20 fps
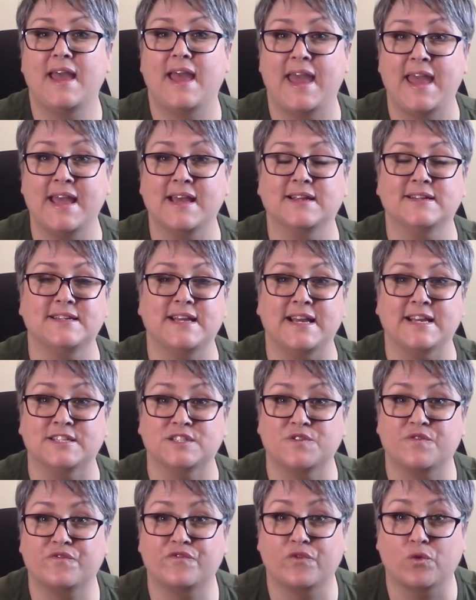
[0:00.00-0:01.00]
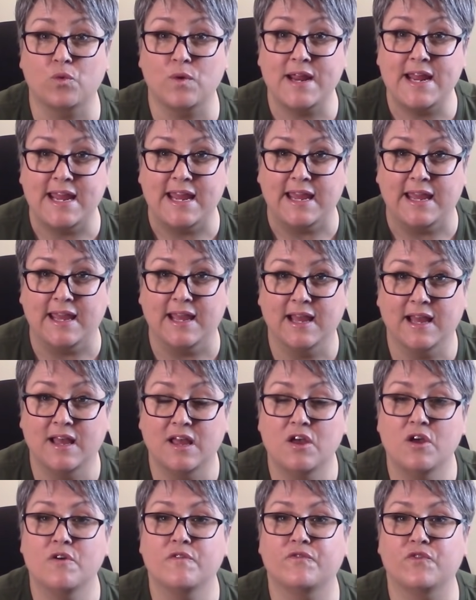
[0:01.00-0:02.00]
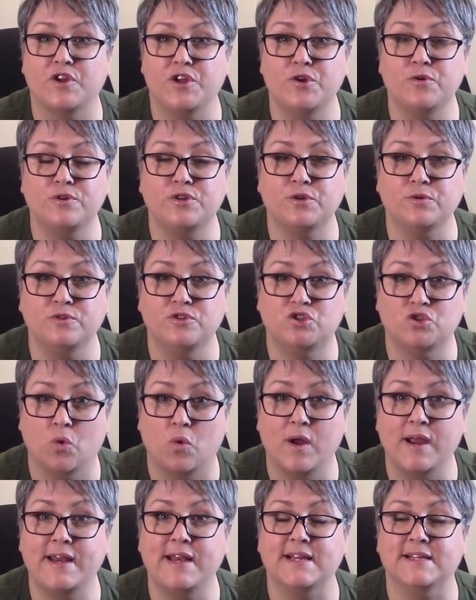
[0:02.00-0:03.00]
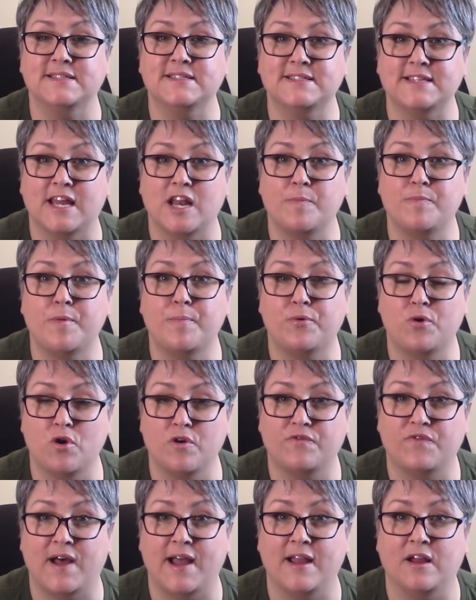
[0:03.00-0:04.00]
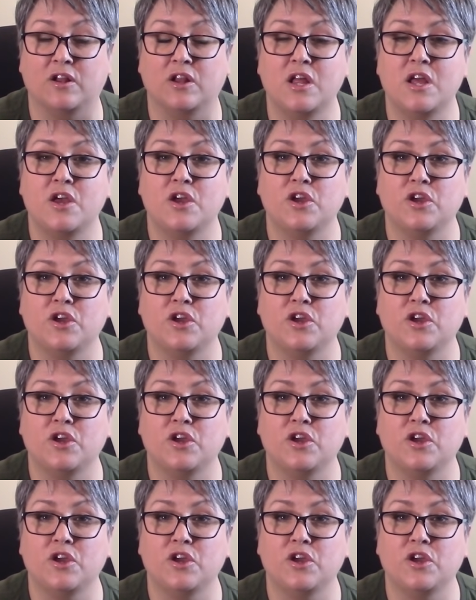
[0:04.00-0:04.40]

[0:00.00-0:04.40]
And it's free for you to join and set up a profile.